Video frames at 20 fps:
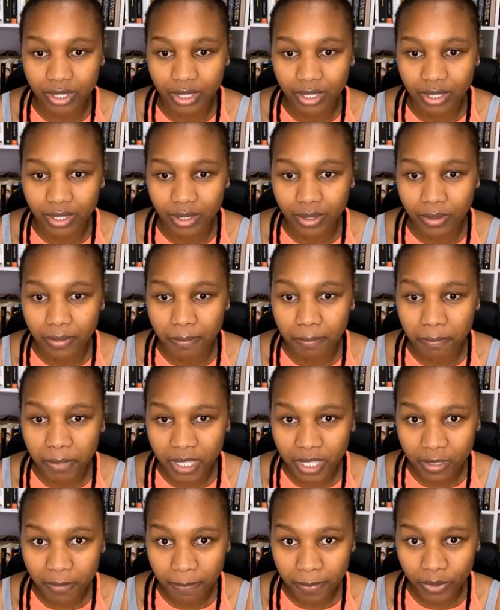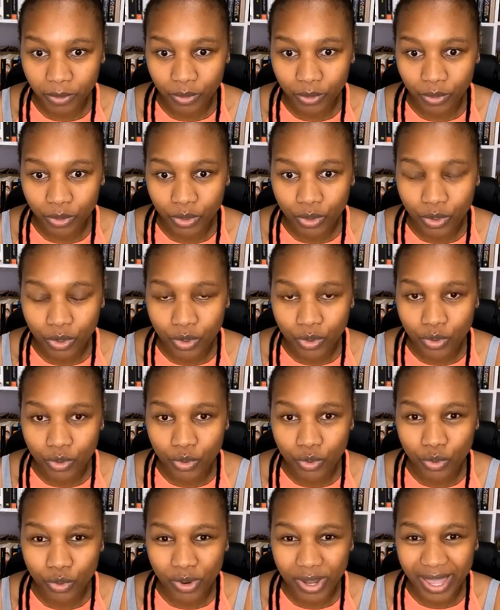people who
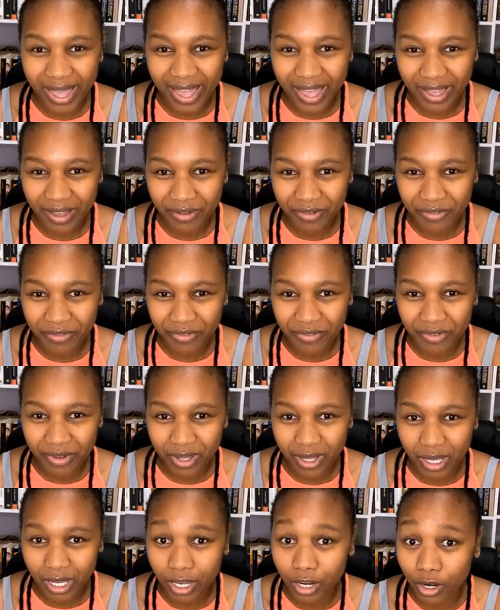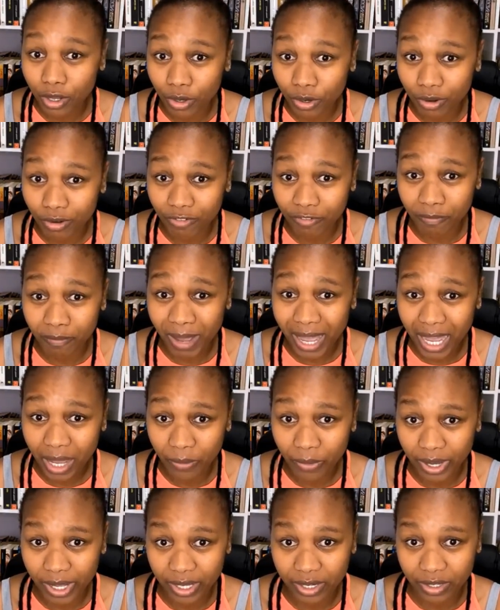have a lot of power and
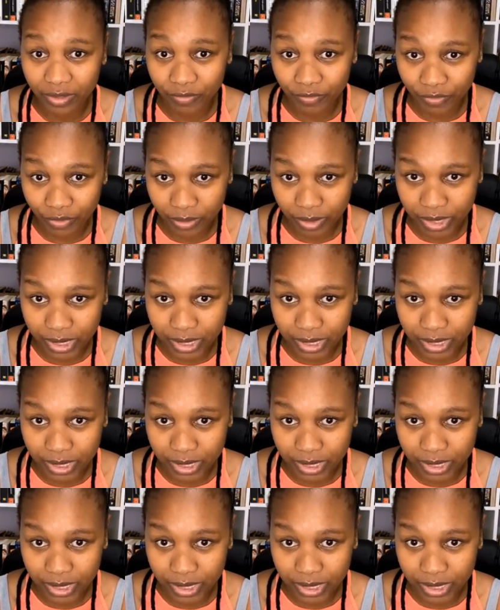influence.